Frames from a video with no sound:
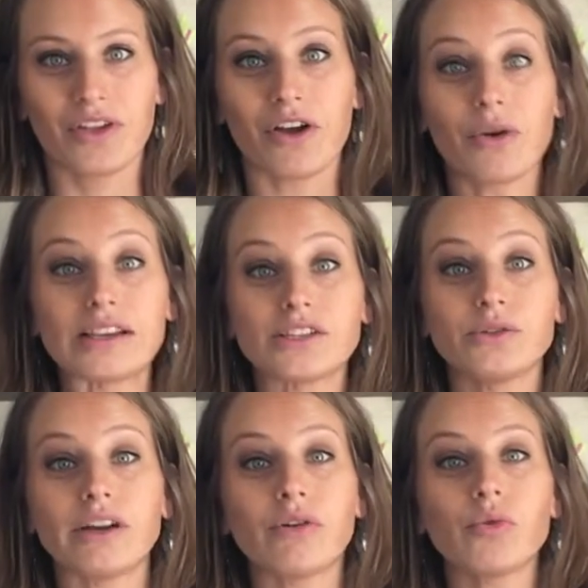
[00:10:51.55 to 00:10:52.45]
Okay, so
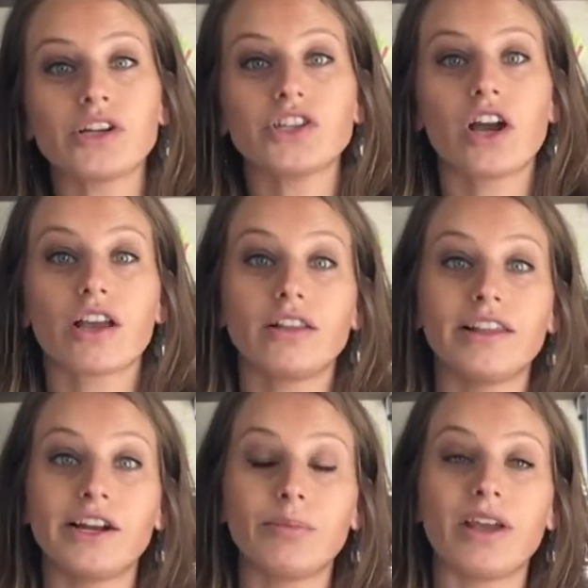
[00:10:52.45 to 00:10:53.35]
now I want to talk a
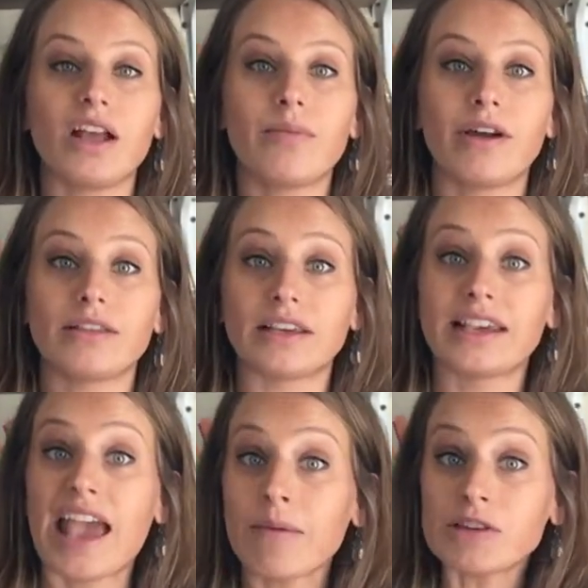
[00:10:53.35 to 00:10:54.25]
little bit about the
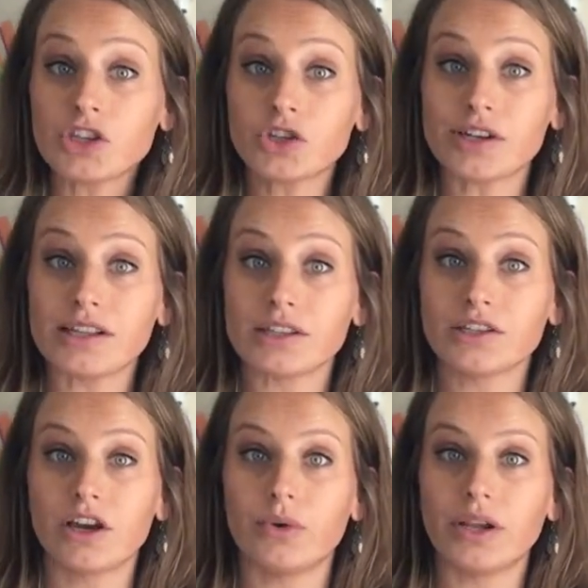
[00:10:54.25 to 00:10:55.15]
chemistry that's
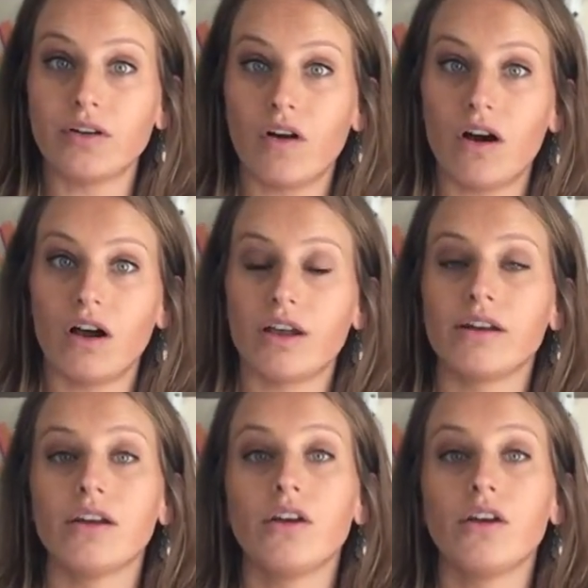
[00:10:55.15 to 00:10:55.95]
going on